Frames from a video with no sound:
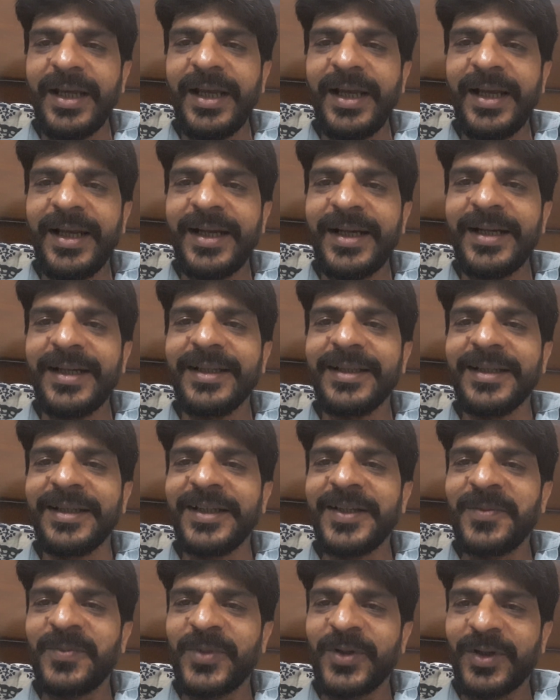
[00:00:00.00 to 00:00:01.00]
and the
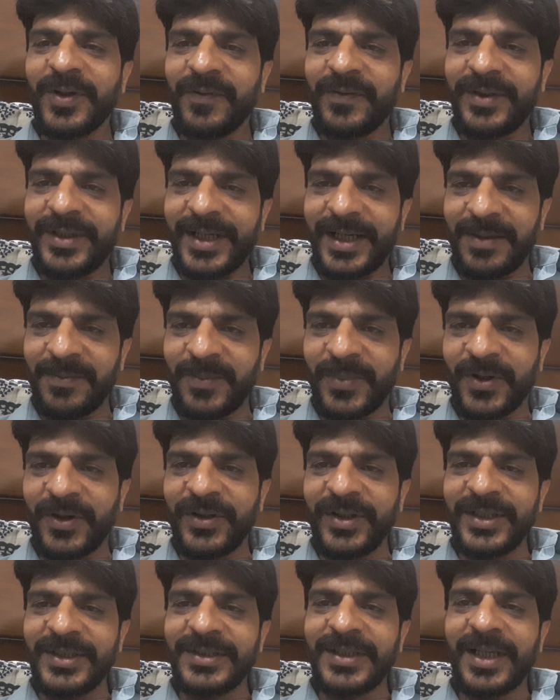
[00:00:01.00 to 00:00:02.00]
number of dead
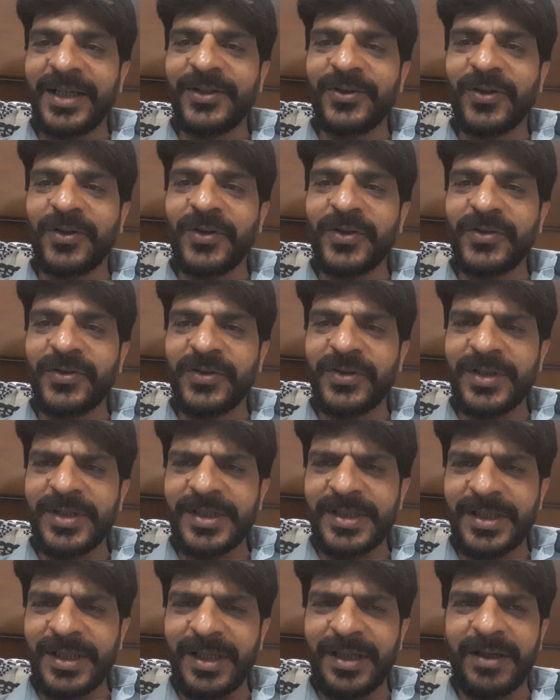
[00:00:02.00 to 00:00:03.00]
bodies that you're going to
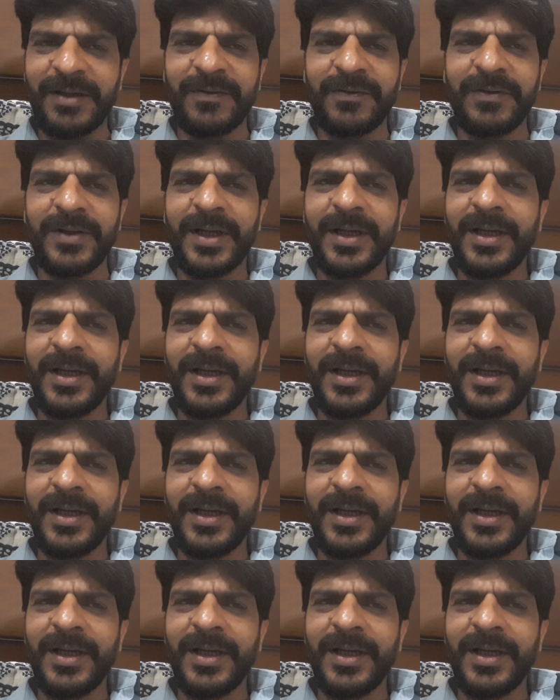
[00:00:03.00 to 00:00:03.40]
receive,